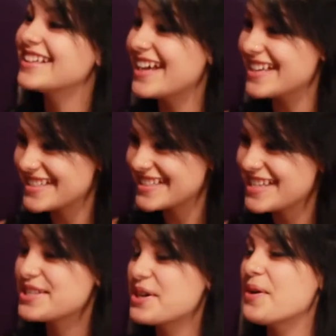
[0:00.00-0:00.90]
Yes.
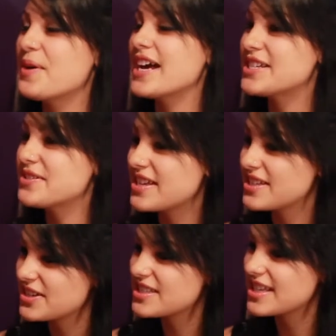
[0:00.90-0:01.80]
So I
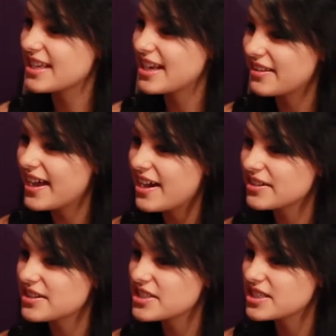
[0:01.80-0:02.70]
started singing it out
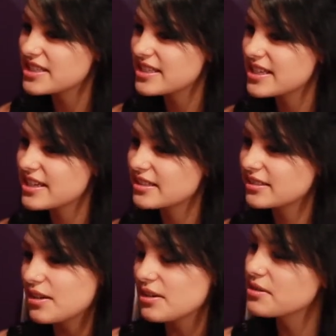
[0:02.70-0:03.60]
loud, and she's like,
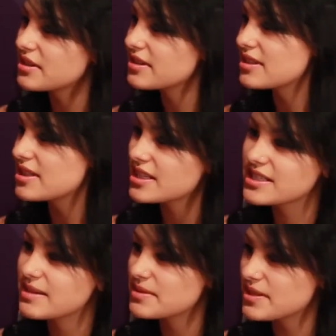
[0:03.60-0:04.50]
"Oh, you're singing the
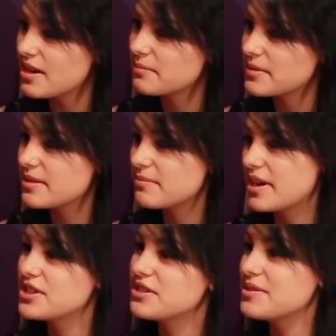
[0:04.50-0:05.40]
same song." But
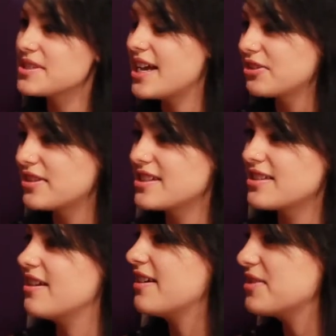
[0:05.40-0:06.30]
mind you, it was Al Green's
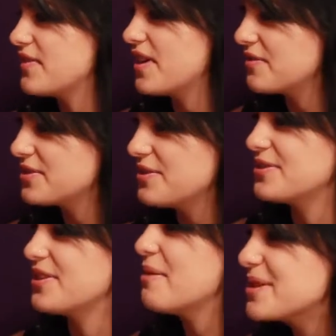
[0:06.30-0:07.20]
song. I was 5 years
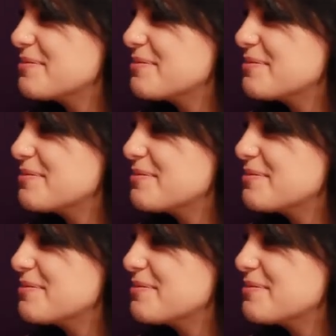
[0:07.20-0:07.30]
old, so how was I